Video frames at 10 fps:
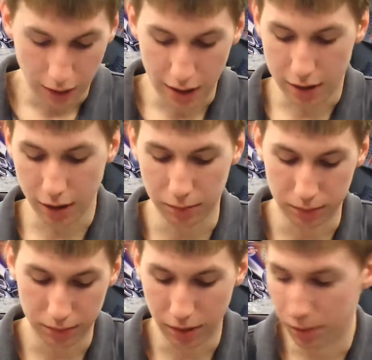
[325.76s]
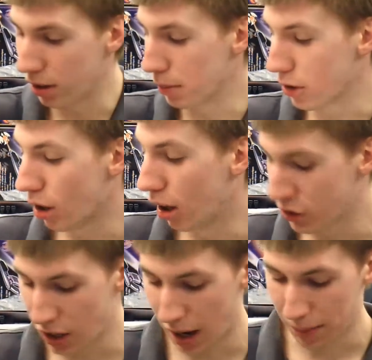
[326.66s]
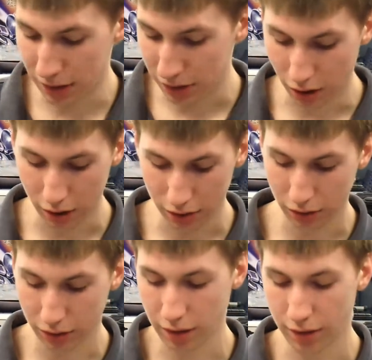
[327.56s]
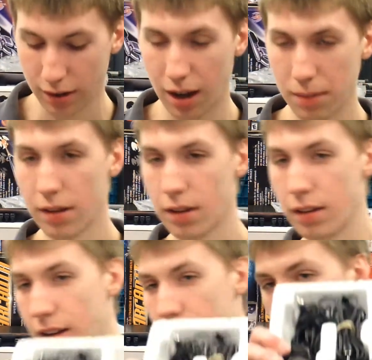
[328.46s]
like pretty much all Japanese consoles at the time. And